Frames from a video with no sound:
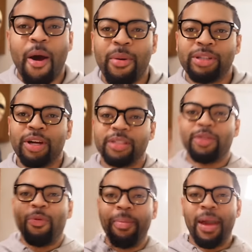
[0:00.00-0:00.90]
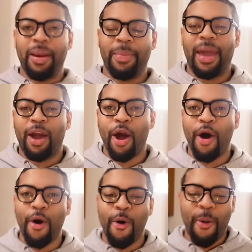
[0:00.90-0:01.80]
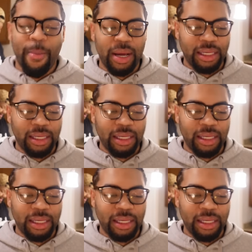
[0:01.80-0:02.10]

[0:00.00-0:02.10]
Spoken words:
All right, y'all, so we made it back home.